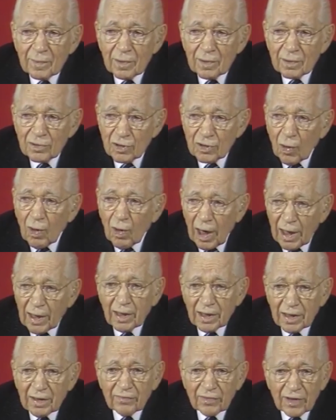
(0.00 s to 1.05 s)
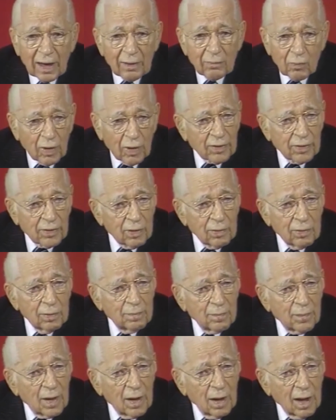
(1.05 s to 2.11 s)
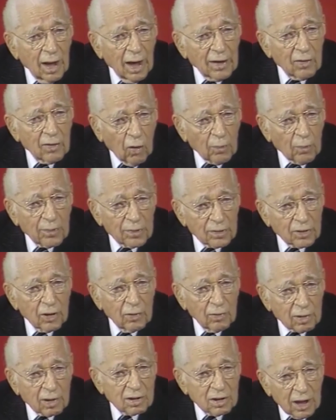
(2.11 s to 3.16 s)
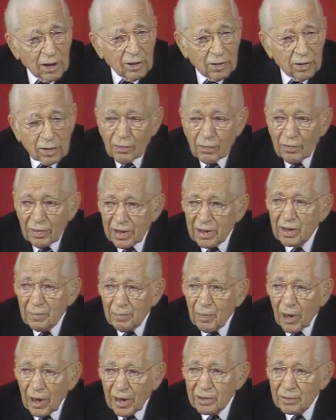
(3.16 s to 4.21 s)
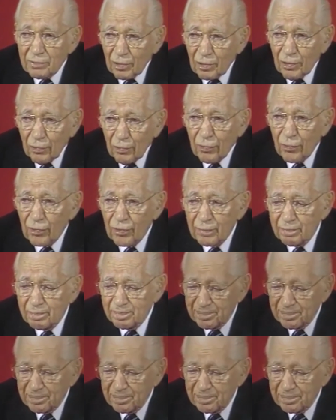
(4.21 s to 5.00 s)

So I leave that with you and hope that you'll continue to read the plain truth.